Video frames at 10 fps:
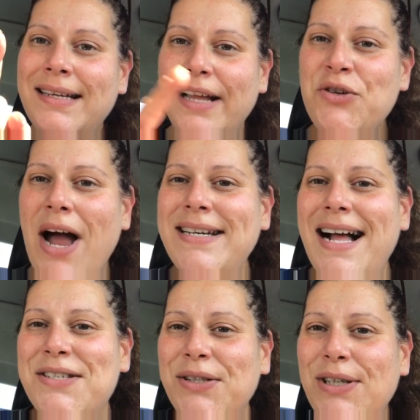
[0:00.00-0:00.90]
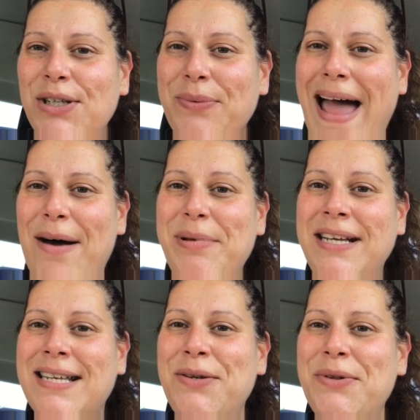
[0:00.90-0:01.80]
I tried not to look around
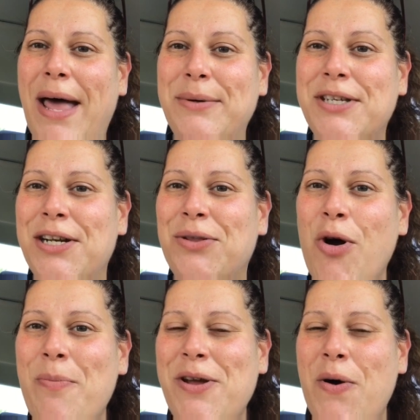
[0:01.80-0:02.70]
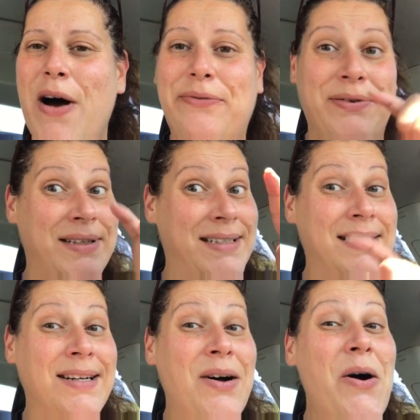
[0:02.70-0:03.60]
because I knew that was going to throw me off.
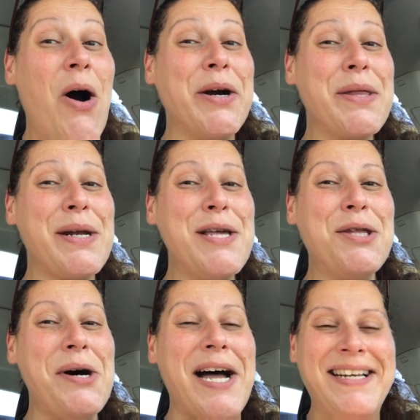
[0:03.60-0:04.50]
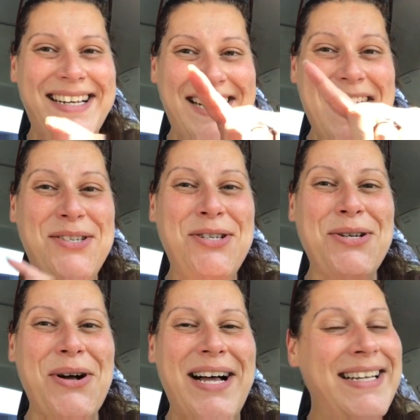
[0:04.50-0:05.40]
Harder than I thought. And as you
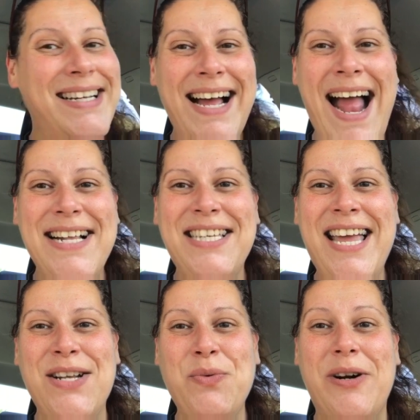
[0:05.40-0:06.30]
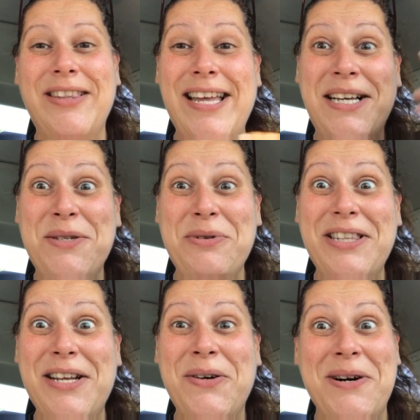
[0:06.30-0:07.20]
saw, I had to catch one thing because
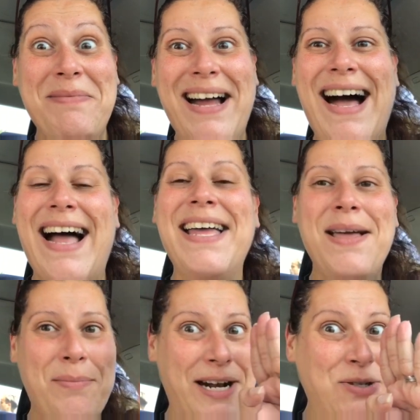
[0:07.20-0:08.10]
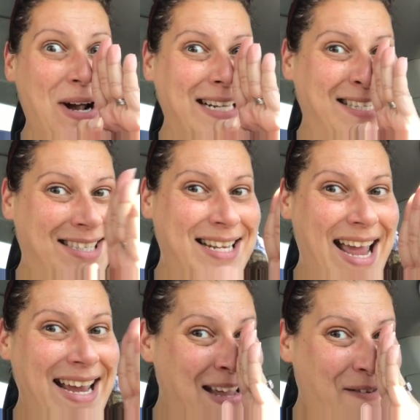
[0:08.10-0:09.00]
one thing caught my eye. But I tried to
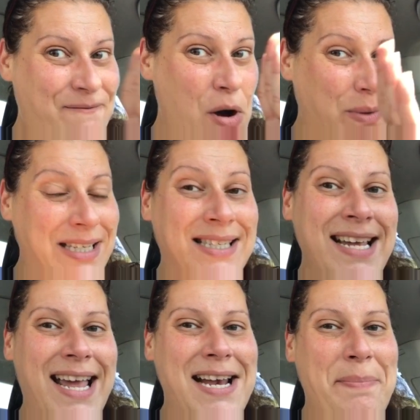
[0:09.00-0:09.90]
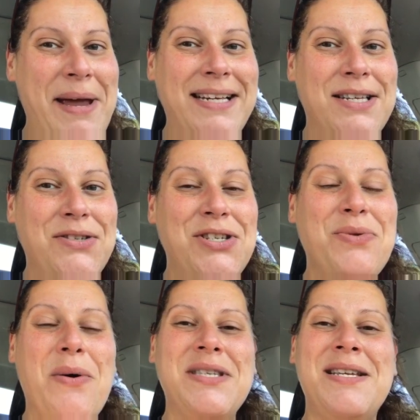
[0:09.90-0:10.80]
stay focused and not pay attention
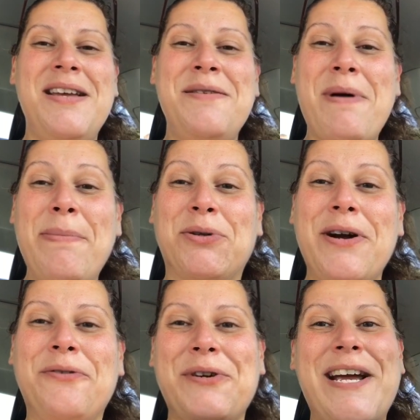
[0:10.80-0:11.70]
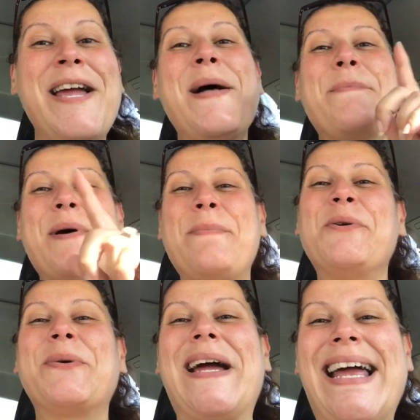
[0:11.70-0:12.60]
to what was in my periphery. But
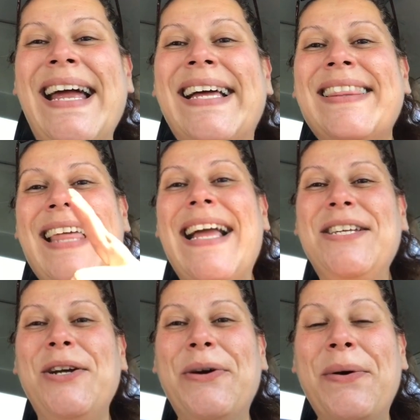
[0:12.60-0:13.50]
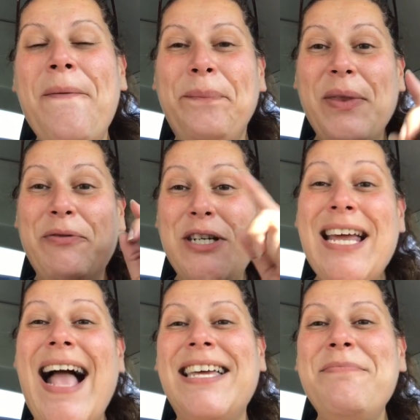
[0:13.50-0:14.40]
Marie, thank you for
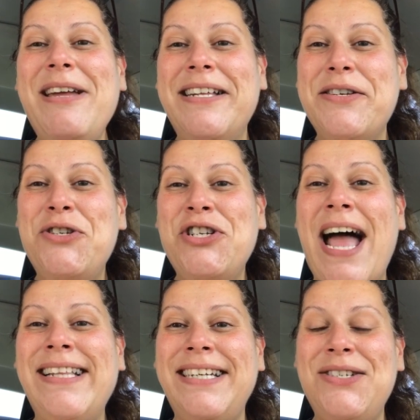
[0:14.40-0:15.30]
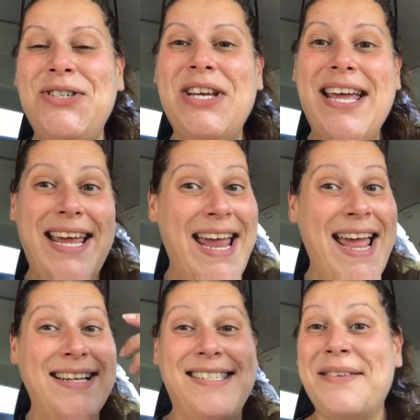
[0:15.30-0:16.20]
tagging me in this challenge
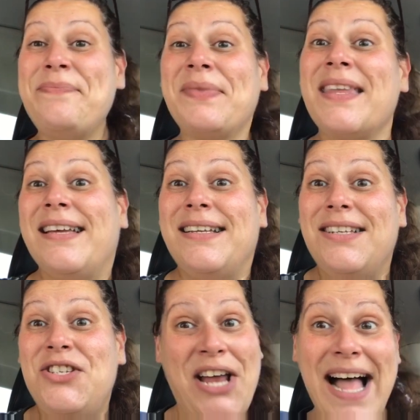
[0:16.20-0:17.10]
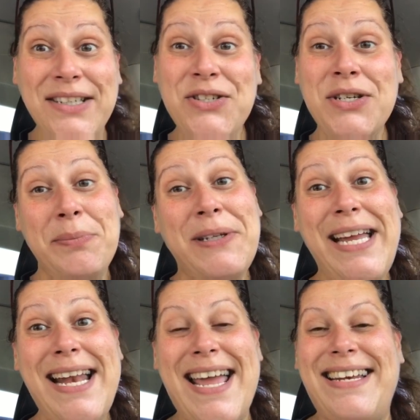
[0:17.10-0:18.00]
and challenge
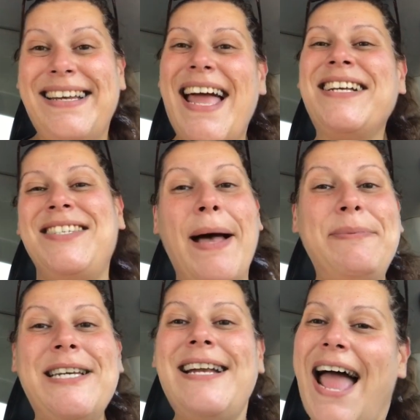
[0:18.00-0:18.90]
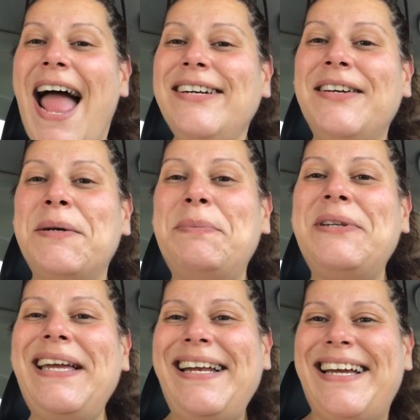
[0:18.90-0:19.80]
completed accepted and
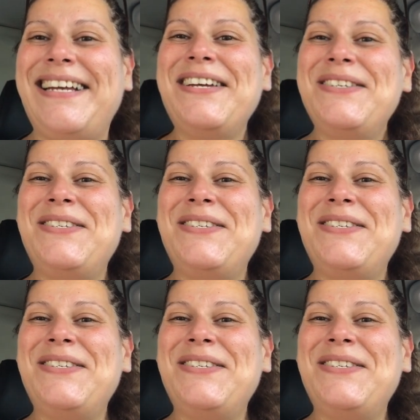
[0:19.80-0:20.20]
completed.